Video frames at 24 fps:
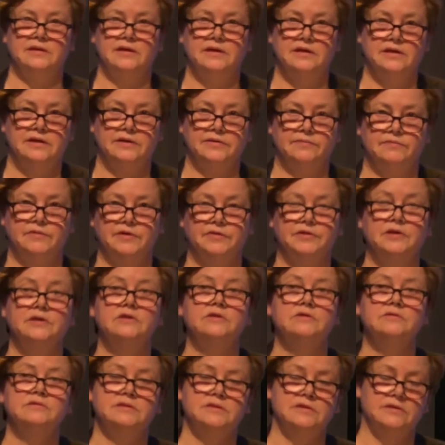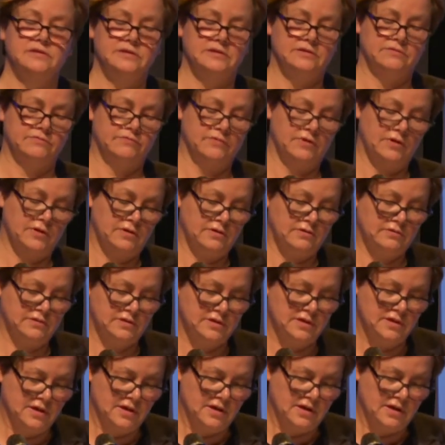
uh, with the new Silk Road